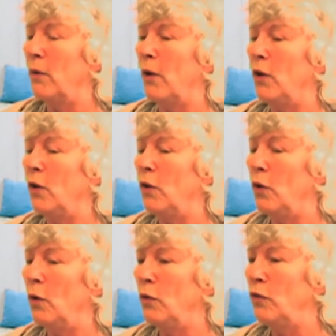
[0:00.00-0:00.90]

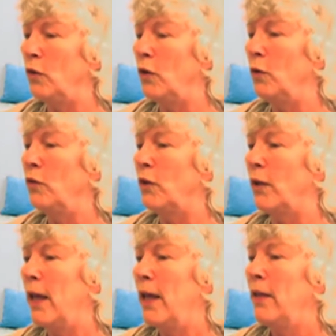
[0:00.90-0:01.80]
Yahusha used
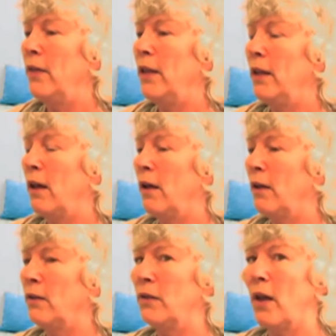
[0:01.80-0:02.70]

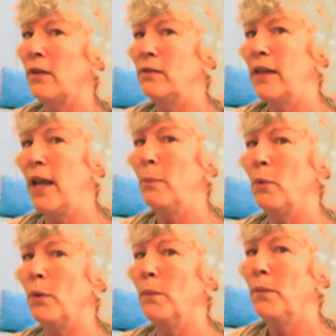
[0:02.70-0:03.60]
a
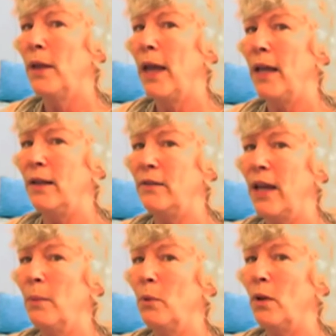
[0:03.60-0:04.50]
sample, an
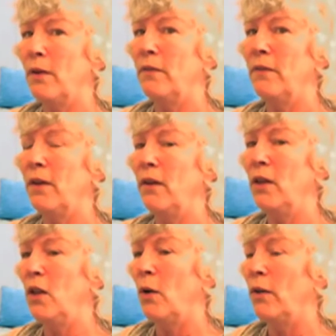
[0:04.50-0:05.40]
example of,
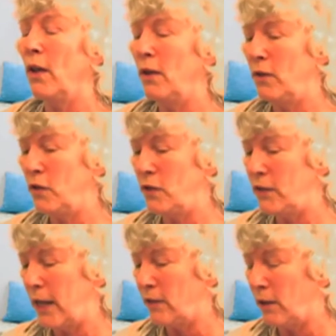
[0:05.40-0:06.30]
you know, it just
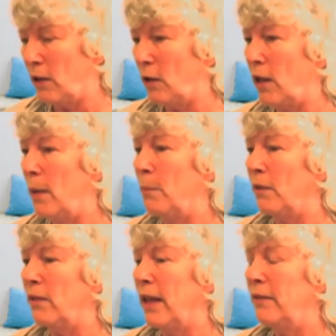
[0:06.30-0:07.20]
takes a little lump
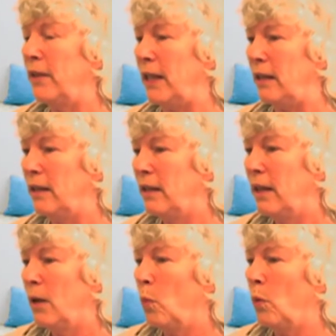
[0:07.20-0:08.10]
of leavening
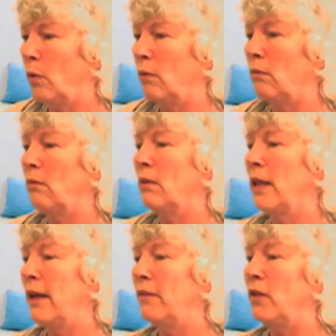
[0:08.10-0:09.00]
will
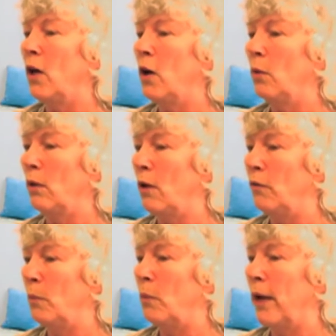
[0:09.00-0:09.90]
leaven the whole loaf
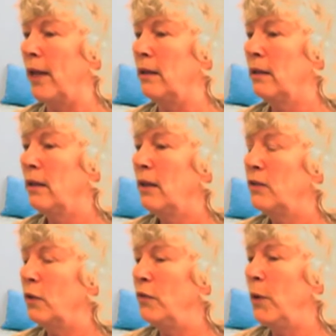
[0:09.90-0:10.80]
of bread.
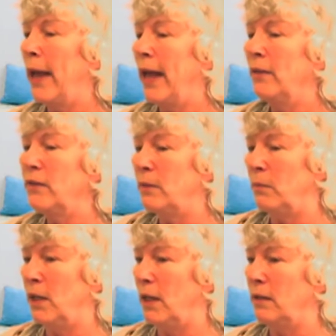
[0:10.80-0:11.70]
So if you have some
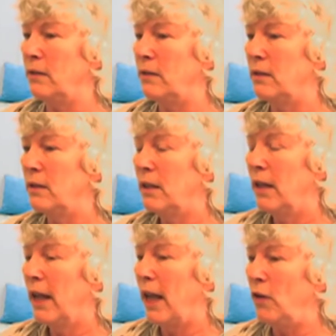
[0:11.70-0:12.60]
yeast,
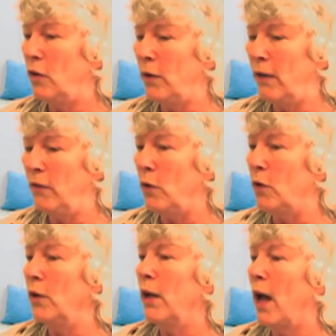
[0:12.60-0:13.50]
and if you
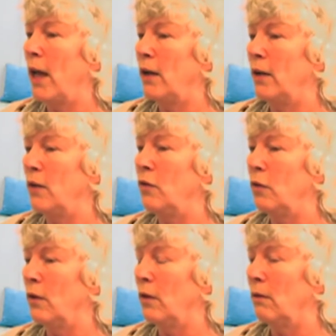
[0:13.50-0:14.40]
could hide it
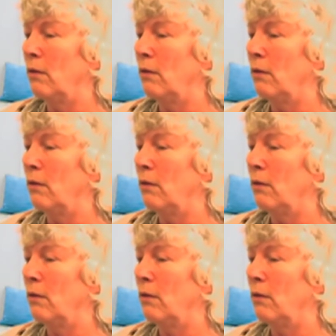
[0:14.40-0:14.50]
into a